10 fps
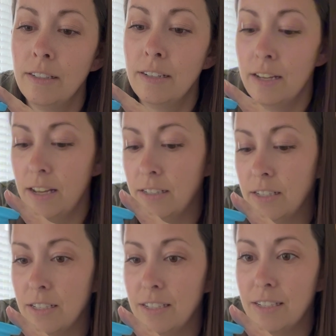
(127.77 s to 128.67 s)
and
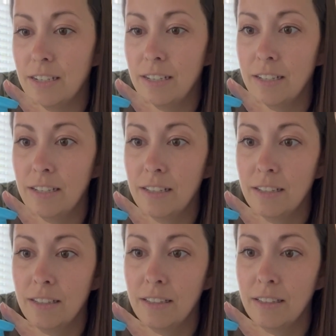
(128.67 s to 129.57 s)
just
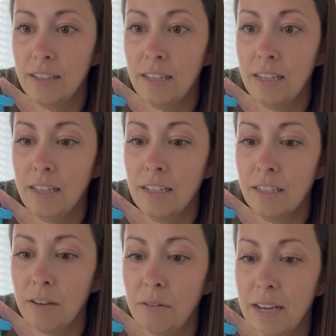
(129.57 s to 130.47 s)

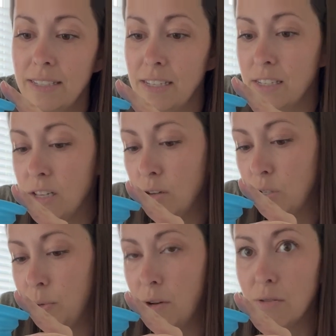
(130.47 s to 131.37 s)
go nice and slow
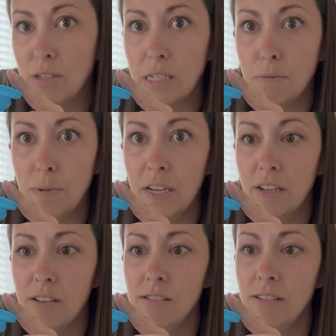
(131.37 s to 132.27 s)
so we don't
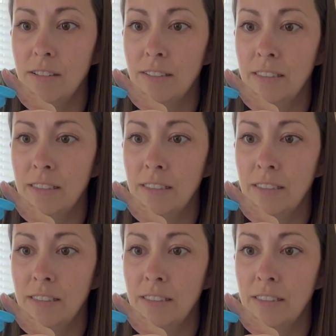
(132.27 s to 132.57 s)
spill.